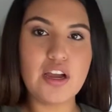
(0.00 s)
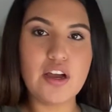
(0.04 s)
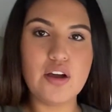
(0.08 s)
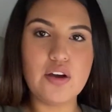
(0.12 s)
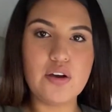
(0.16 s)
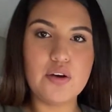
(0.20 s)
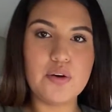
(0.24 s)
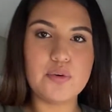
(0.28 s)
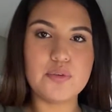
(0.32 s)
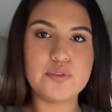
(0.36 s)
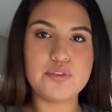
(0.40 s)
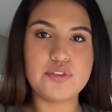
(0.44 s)

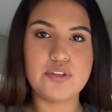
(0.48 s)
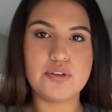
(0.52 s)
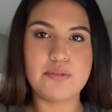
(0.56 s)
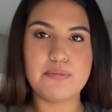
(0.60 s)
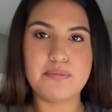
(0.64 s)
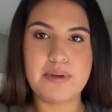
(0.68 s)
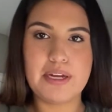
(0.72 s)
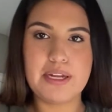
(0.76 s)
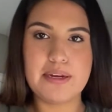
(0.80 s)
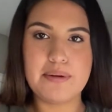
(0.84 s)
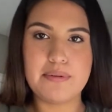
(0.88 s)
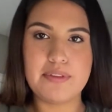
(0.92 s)
Oh,
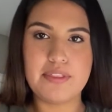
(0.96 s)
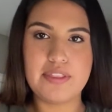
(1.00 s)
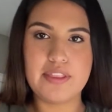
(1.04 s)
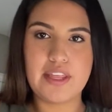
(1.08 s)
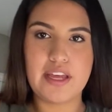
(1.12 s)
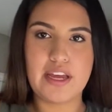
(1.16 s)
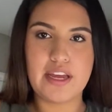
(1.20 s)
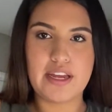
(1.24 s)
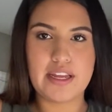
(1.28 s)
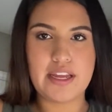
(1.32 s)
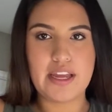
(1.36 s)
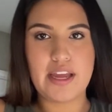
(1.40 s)
don't mind
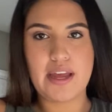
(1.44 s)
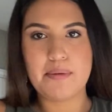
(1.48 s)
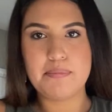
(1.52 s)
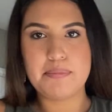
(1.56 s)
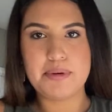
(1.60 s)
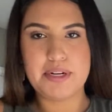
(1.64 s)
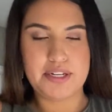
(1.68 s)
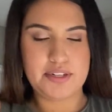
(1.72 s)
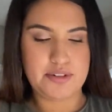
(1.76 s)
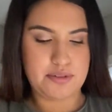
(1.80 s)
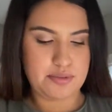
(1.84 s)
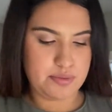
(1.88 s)
that
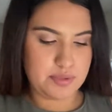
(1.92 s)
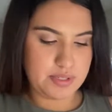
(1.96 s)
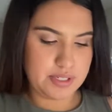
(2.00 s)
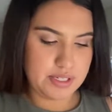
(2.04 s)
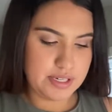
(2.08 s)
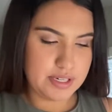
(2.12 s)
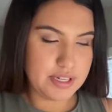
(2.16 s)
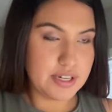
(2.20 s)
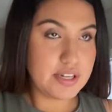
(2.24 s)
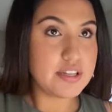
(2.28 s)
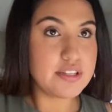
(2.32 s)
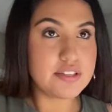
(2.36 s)
cabinet
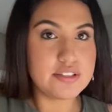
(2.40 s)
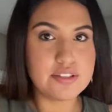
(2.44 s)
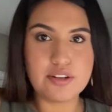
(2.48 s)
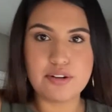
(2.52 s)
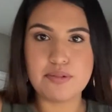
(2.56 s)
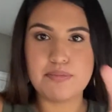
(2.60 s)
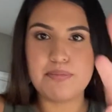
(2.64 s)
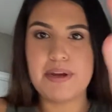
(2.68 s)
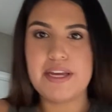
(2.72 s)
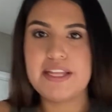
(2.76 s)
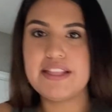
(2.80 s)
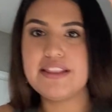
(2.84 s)
door.
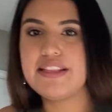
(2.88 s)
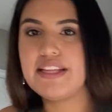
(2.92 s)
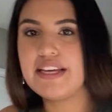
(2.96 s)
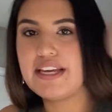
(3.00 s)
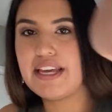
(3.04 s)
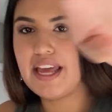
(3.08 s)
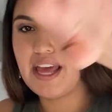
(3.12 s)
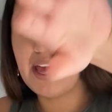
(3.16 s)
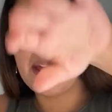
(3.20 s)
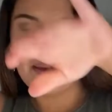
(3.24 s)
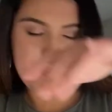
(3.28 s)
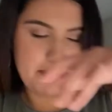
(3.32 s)
Don't mind the
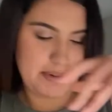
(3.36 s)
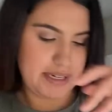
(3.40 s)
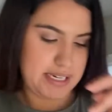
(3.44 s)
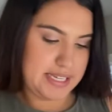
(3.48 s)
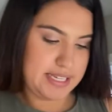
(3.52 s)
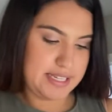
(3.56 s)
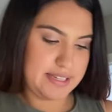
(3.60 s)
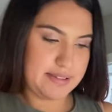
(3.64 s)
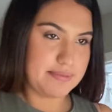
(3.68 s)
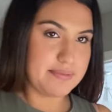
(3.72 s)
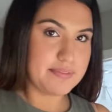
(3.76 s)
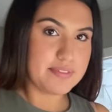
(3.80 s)

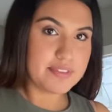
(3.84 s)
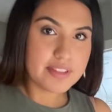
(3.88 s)
cabinet.